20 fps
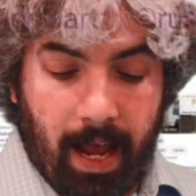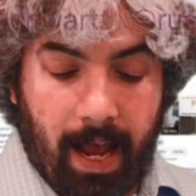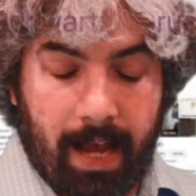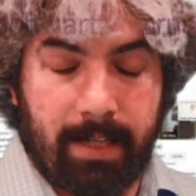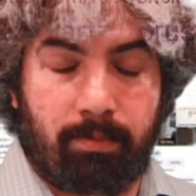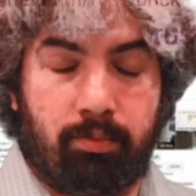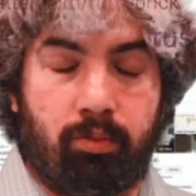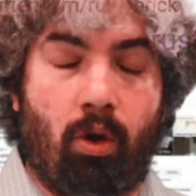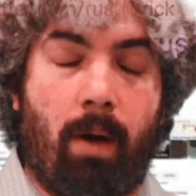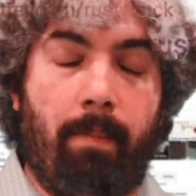
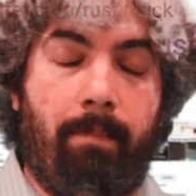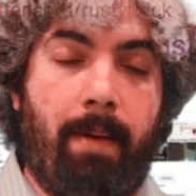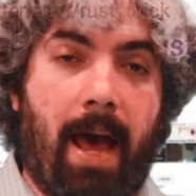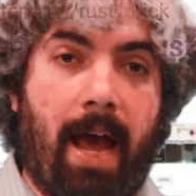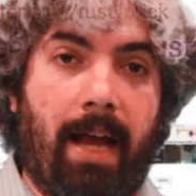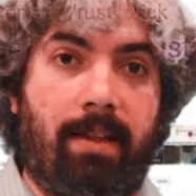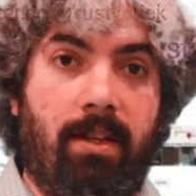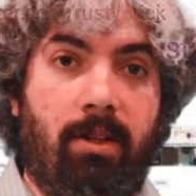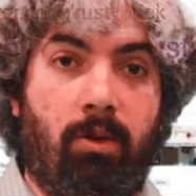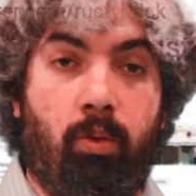has brought
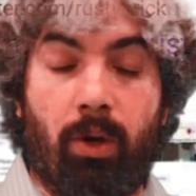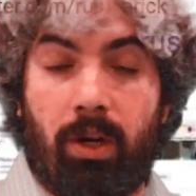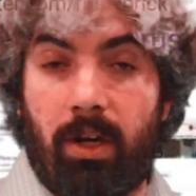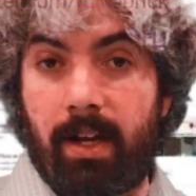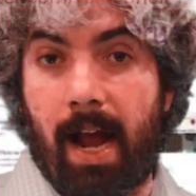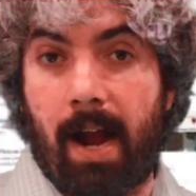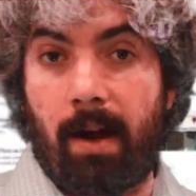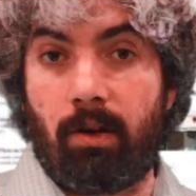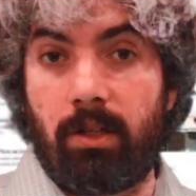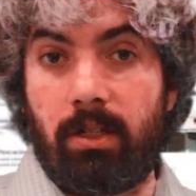back the Twitter
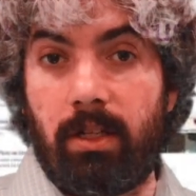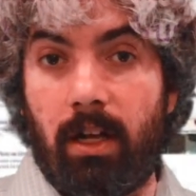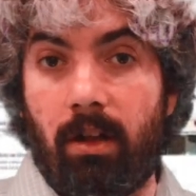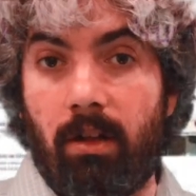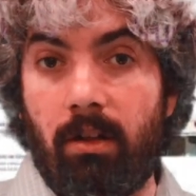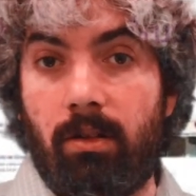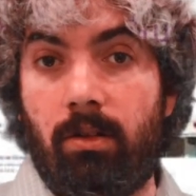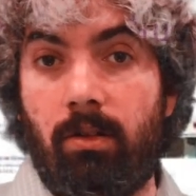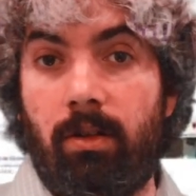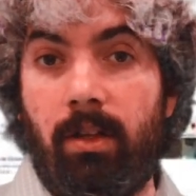
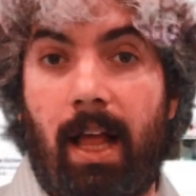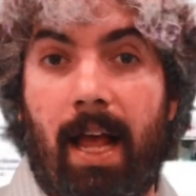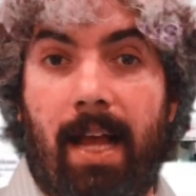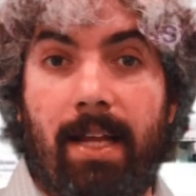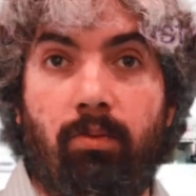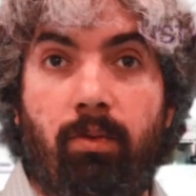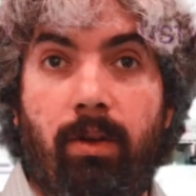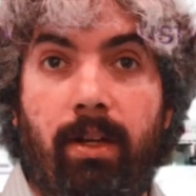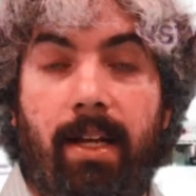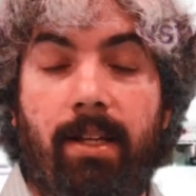carousel. So
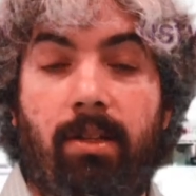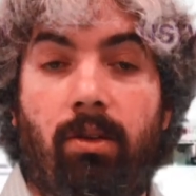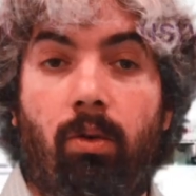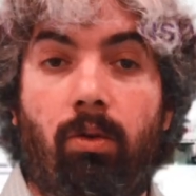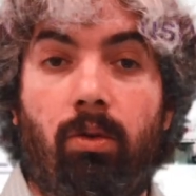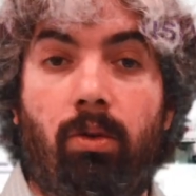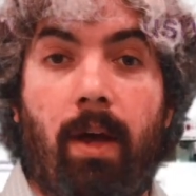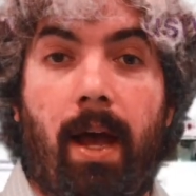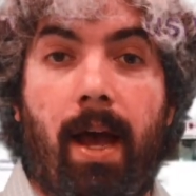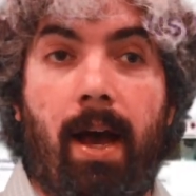last week I
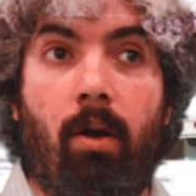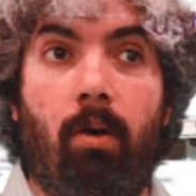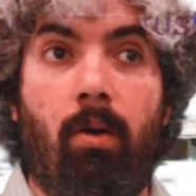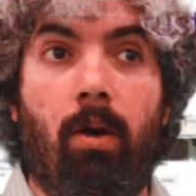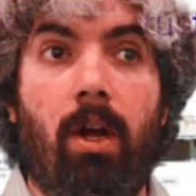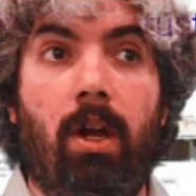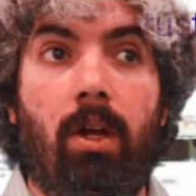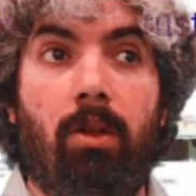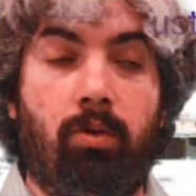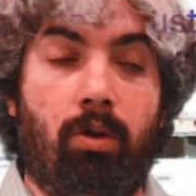told you how
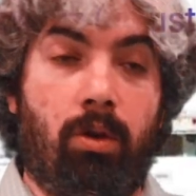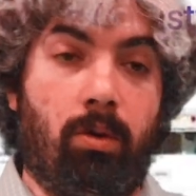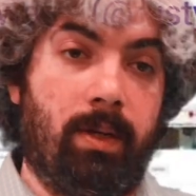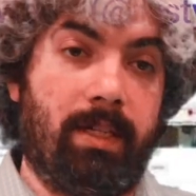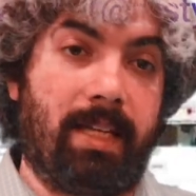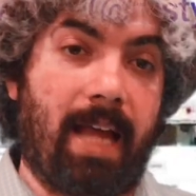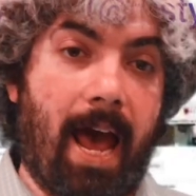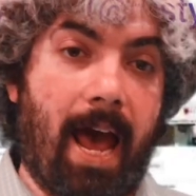Twitter was